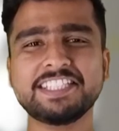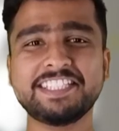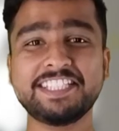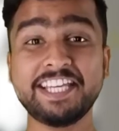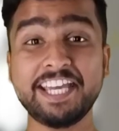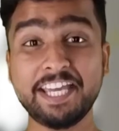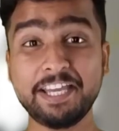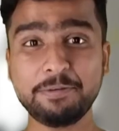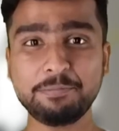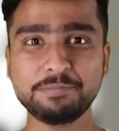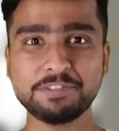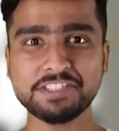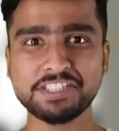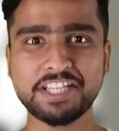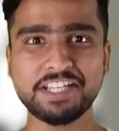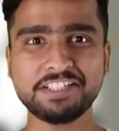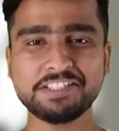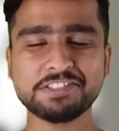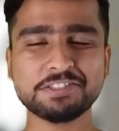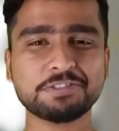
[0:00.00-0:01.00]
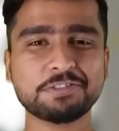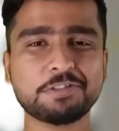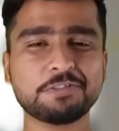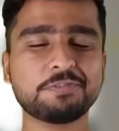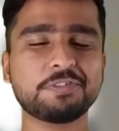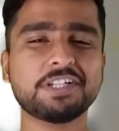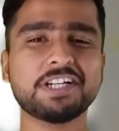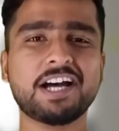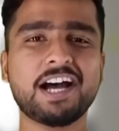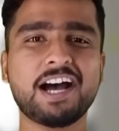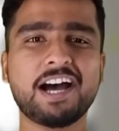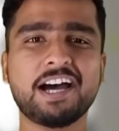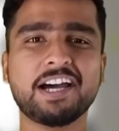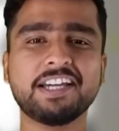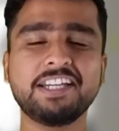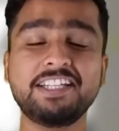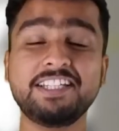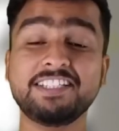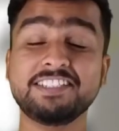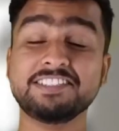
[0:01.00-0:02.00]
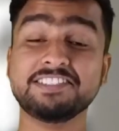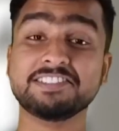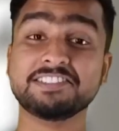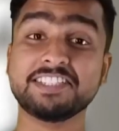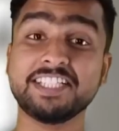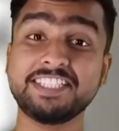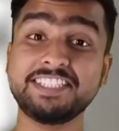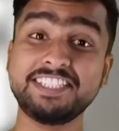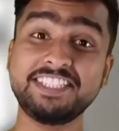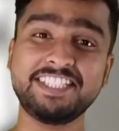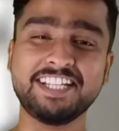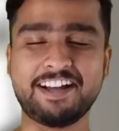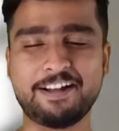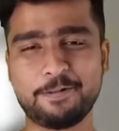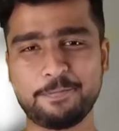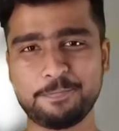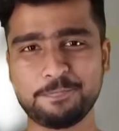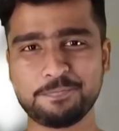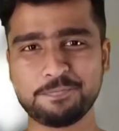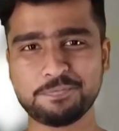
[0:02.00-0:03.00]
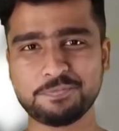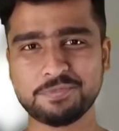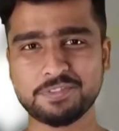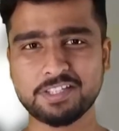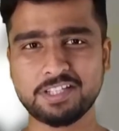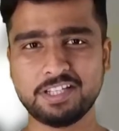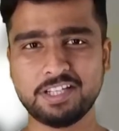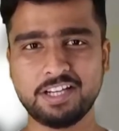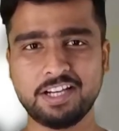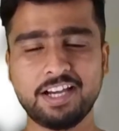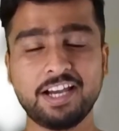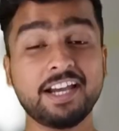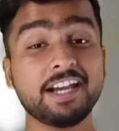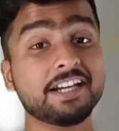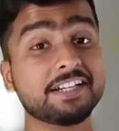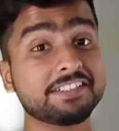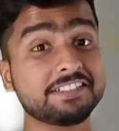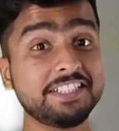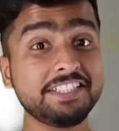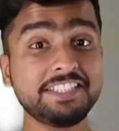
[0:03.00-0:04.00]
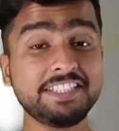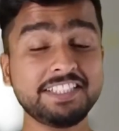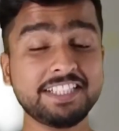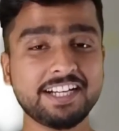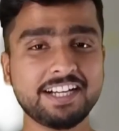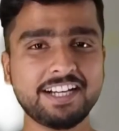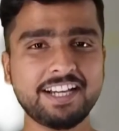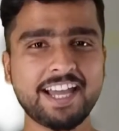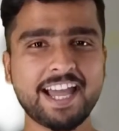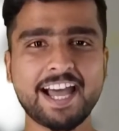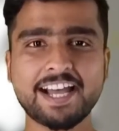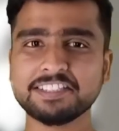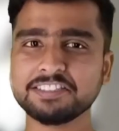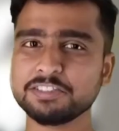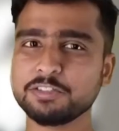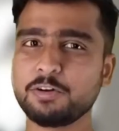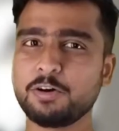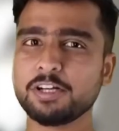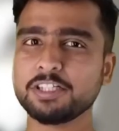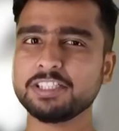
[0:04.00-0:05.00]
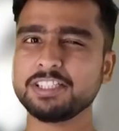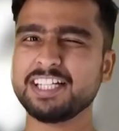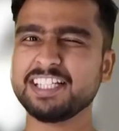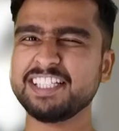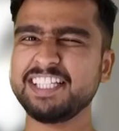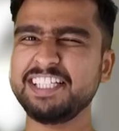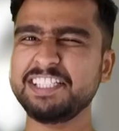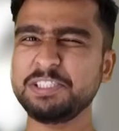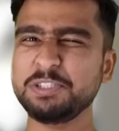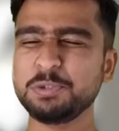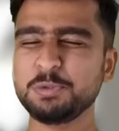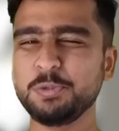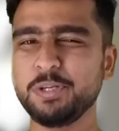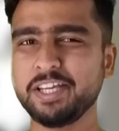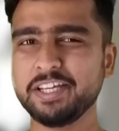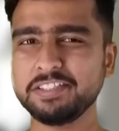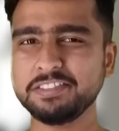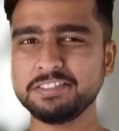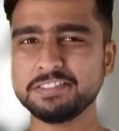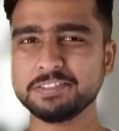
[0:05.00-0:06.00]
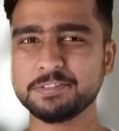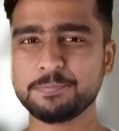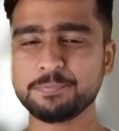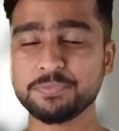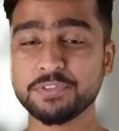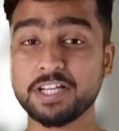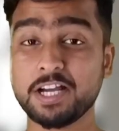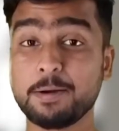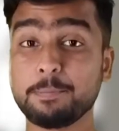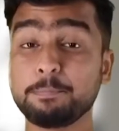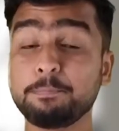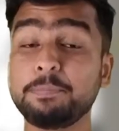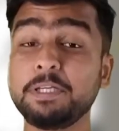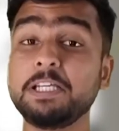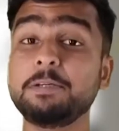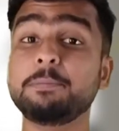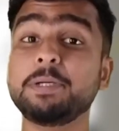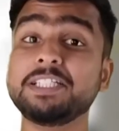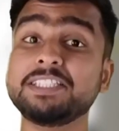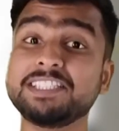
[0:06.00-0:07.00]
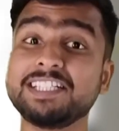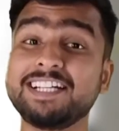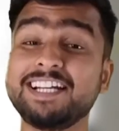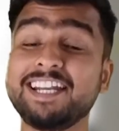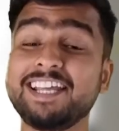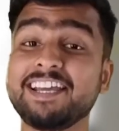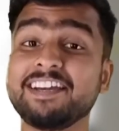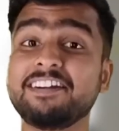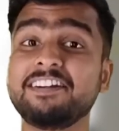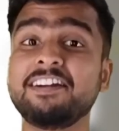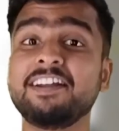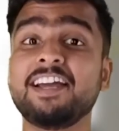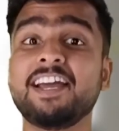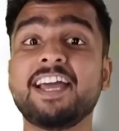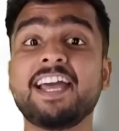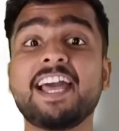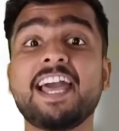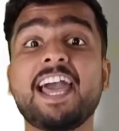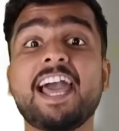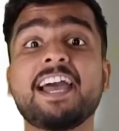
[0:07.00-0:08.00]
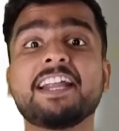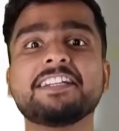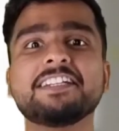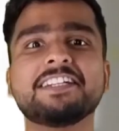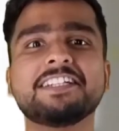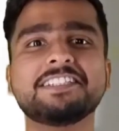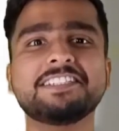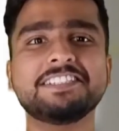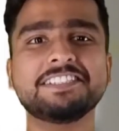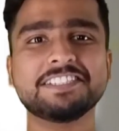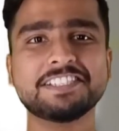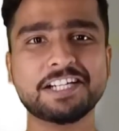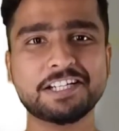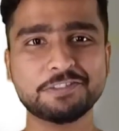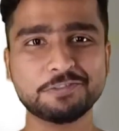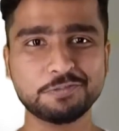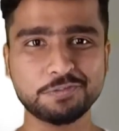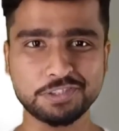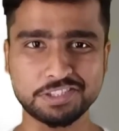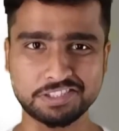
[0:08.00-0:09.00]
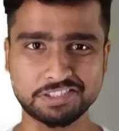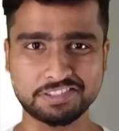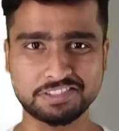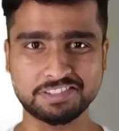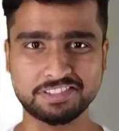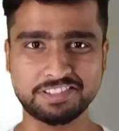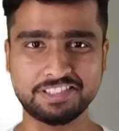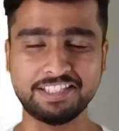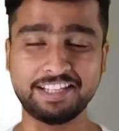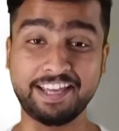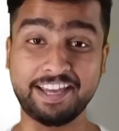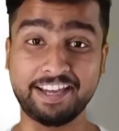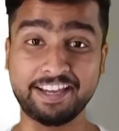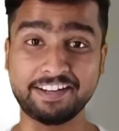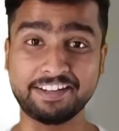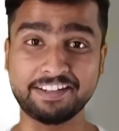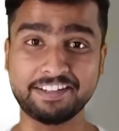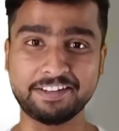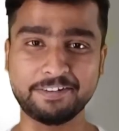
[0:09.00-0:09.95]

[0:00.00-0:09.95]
game changer of our eye, is the retina. Retina has got again two layers, a pigmented layer and a nervous layer.